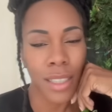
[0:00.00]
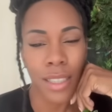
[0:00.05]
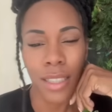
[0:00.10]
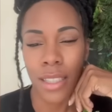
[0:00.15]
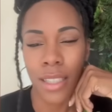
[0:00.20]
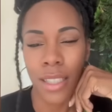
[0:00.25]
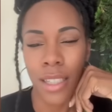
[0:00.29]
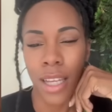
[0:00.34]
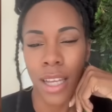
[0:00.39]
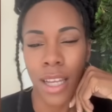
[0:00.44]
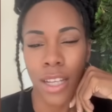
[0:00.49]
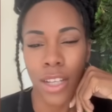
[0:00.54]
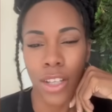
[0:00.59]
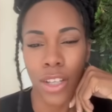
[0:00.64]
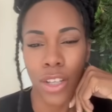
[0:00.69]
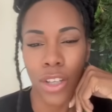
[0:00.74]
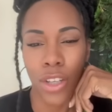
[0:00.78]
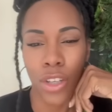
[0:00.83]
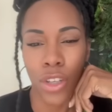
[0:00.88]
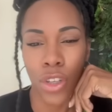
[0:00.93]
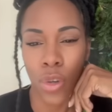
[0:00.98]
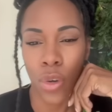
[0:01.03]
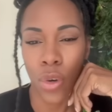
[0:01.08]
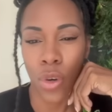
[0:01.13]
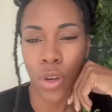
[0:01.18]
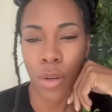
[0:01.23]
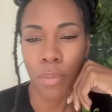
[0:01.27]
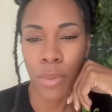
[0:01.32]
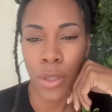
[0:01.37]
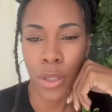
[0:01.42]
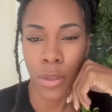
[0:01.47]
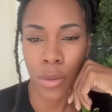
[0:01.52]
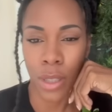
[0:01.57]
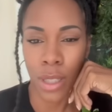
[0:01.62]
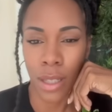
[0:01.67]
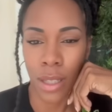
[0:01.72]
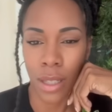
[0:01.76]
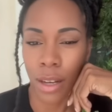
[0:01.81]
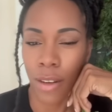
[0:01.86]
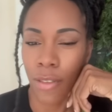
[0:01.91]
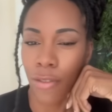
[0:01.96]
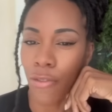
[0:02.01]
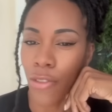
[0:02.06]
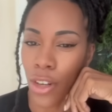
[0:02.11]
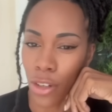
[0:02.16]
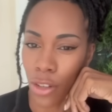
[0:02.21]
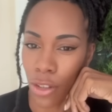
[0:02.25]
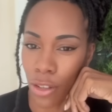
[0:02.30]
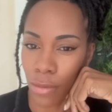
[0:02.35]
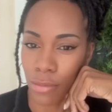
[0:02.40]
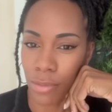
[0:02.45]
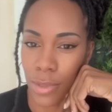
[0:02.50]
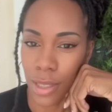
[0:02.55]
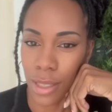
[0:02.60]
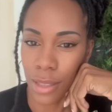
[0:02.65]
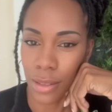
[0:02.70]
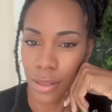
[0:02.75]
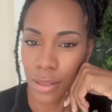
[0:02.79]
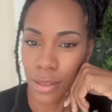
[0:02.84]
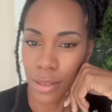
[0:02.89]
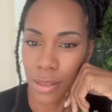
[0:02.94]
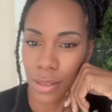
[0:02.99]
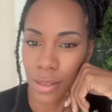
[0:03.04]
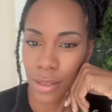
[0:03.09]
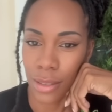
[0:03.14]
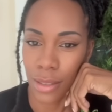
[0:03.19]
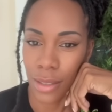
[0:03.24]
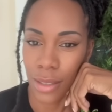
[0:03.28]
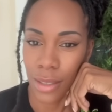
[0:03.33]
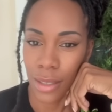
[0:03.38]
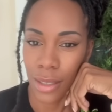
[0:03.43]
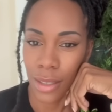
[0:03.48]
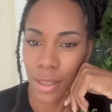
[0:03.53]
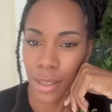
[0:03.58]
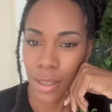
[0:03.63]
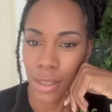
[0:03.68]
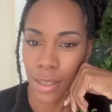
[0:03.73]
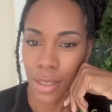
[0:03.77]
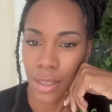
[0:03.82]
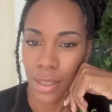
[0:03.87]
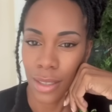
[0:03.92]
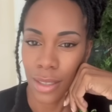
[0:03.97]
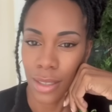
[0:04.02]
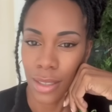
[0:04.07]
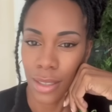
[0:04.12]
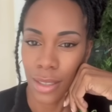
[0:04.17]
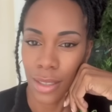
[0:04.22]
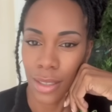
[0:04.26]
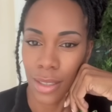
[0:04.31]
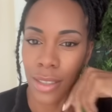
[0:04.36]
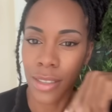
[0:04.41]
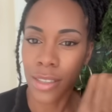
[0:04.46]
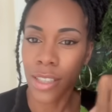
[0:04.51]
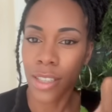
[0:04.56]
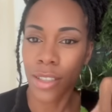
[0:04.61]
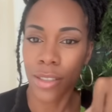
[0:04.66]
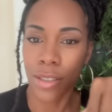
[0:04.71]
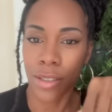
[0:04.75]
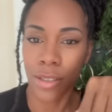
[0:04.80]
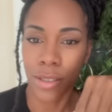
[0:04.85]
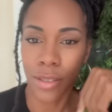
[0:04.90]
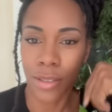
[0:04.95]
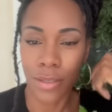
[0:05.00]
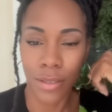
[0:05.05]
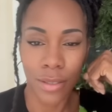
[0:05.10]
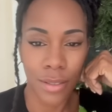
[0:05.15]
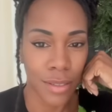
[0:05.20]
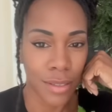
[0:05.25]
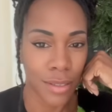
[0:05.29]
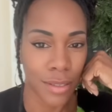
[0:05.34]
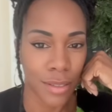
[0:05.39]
has said that they told her that many, many times, right? why would they